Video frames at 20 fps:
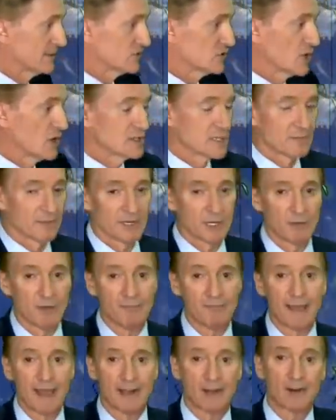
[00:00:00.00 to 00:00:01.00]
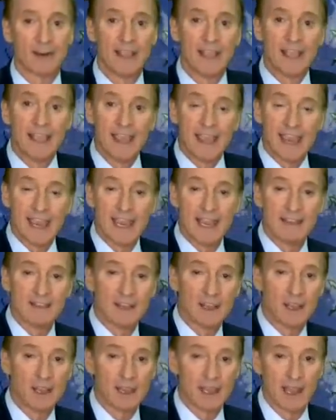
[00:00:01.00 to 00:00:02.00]
It shows up a little bit better in
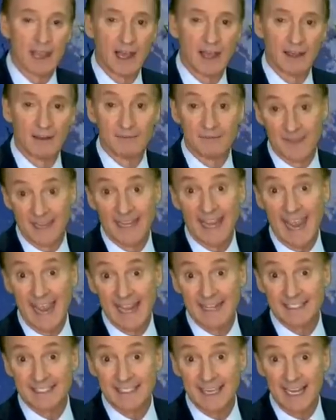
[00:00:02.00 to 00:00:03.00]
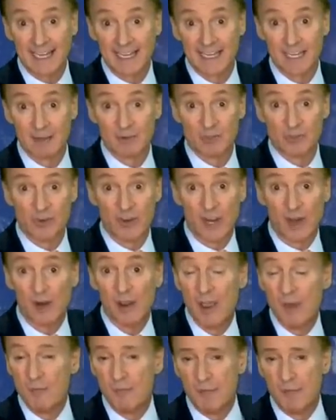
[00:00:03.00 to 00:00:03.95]
the, uh, the enhanced satellite imagery here.